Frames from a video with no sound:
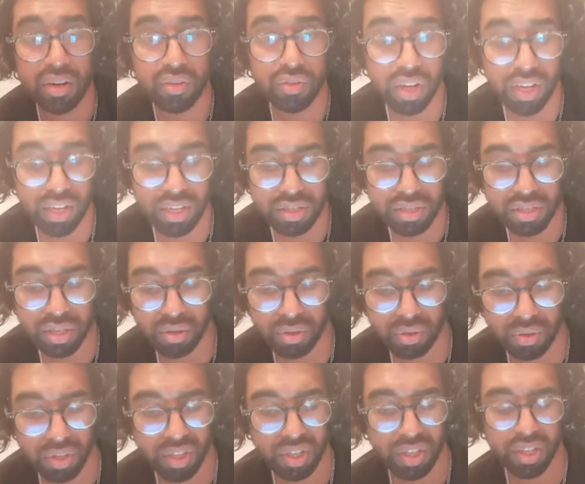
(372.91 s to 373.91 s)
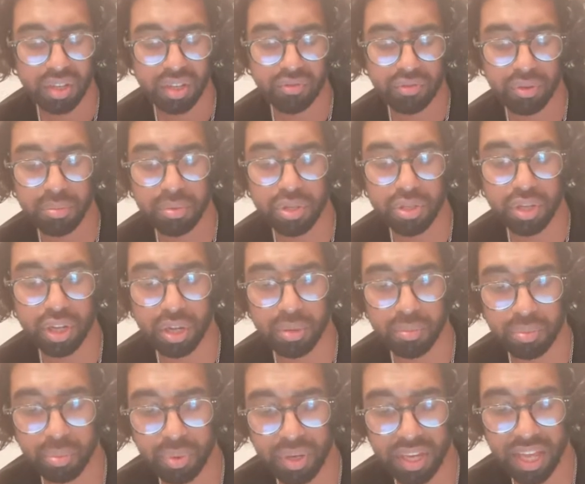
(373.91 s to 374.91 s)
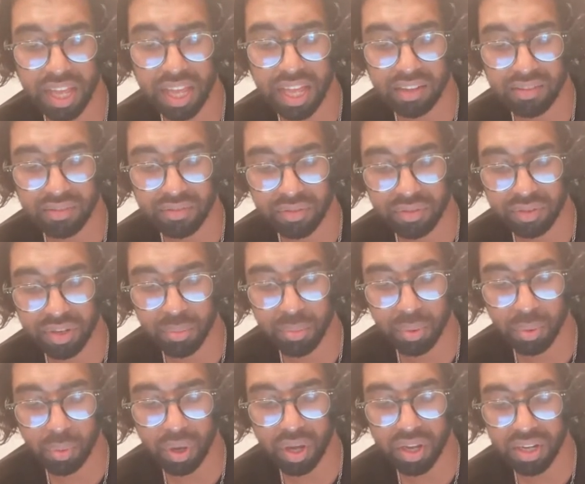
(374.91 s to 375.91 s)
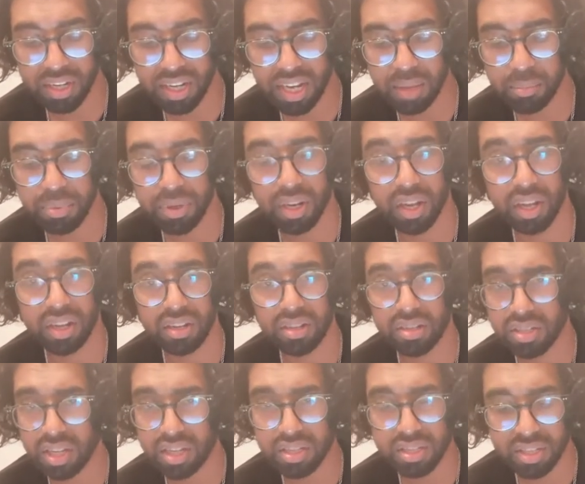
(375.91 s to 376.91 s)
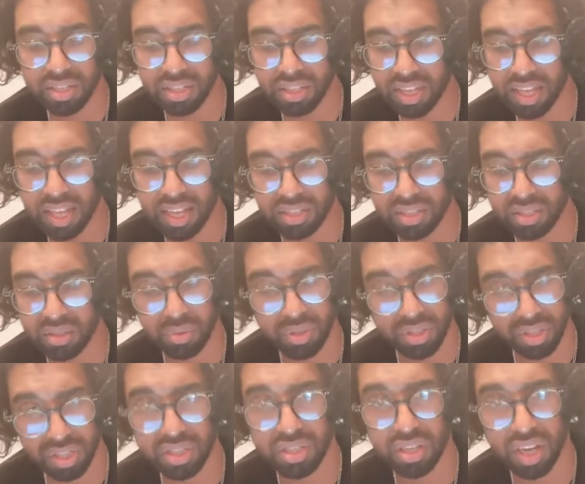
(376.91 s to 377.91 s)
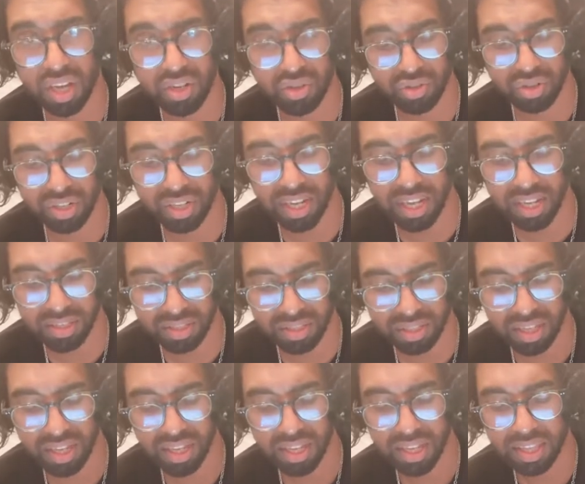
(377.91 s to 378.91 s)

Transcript: Right, so from the top, we have number one, nebula, dust and gas, which is hydrogen gas.